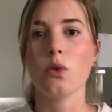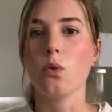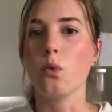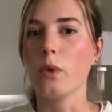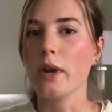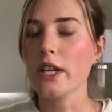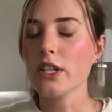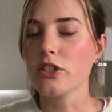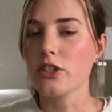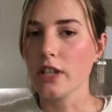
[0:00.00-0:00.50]

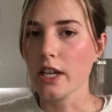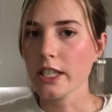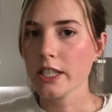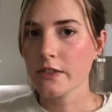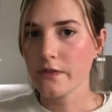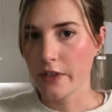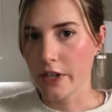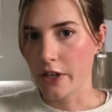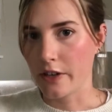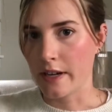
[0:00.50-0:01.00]
We just
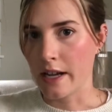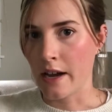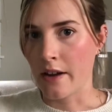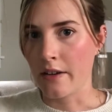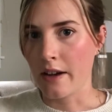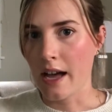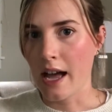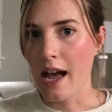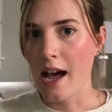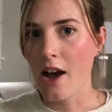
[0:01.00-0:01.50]
figured out
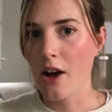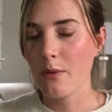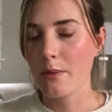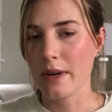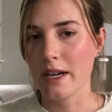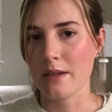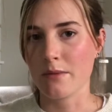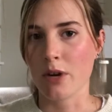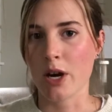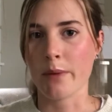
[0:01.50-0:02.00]
how
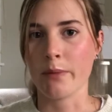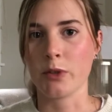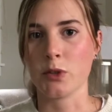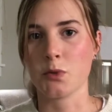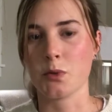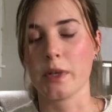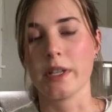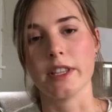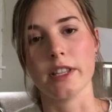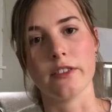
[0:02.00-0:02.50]
many marbles
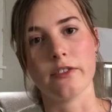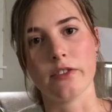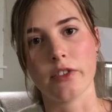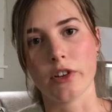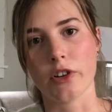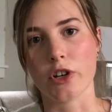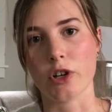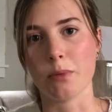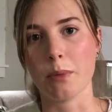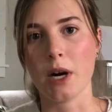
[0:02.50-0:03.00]
were in the
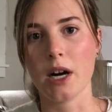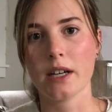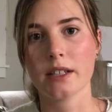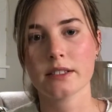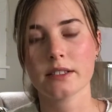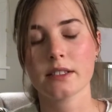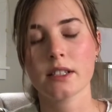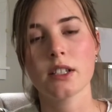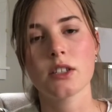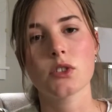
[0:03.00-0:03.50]
floral
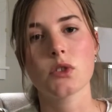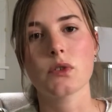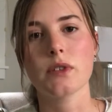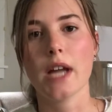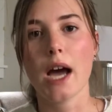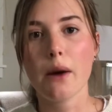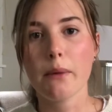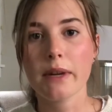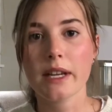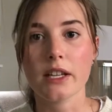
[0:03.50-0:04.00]
box, so
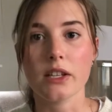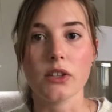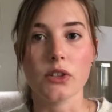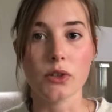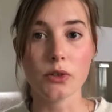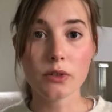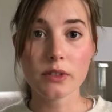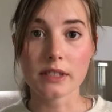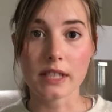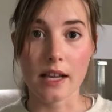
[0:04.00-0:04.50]
now we can
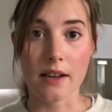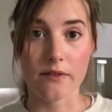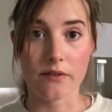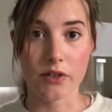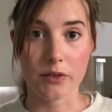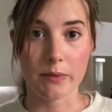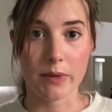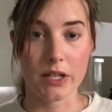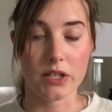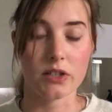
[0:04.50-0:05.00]
use that
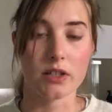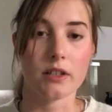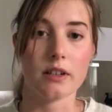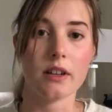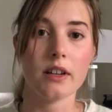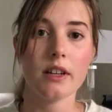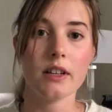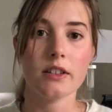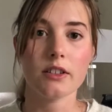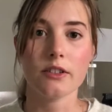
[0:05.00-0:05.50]
information
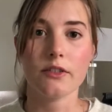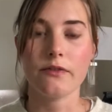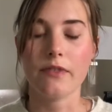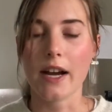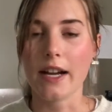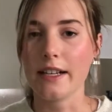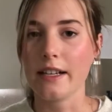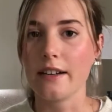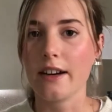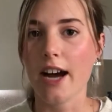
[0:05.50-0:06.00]
to
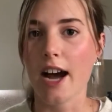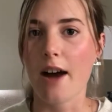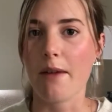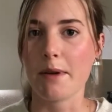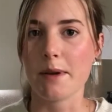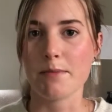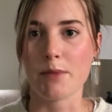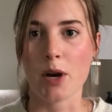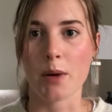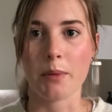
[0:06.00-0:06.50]
find out how
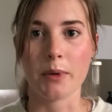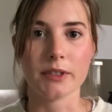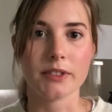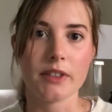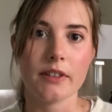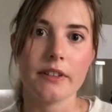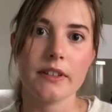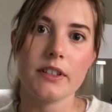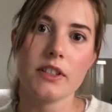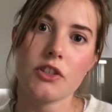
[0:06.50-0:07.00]
many marbles
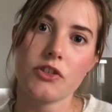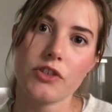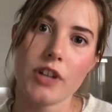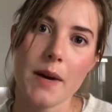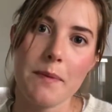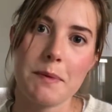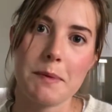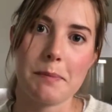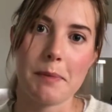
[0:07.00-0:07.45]
are in the striped